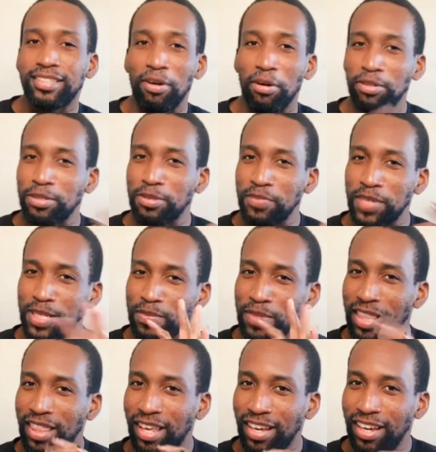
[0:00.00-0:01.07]
also makes me
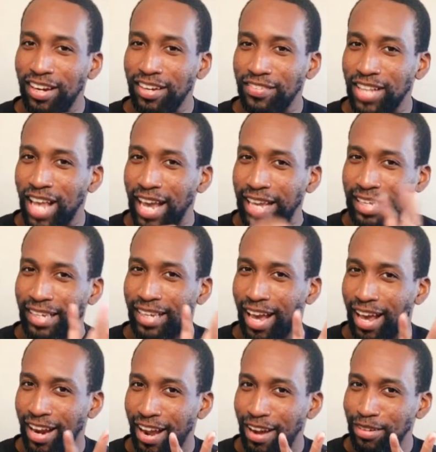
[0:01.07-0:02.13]
think of like
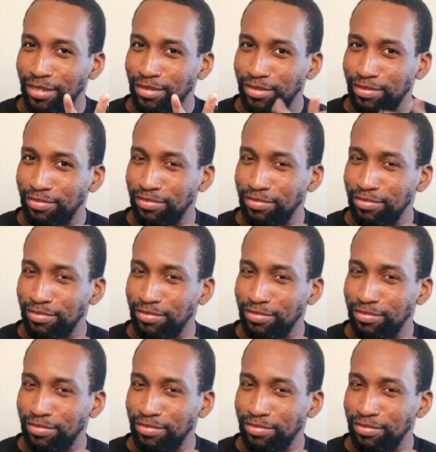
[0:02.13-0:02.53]
Get Out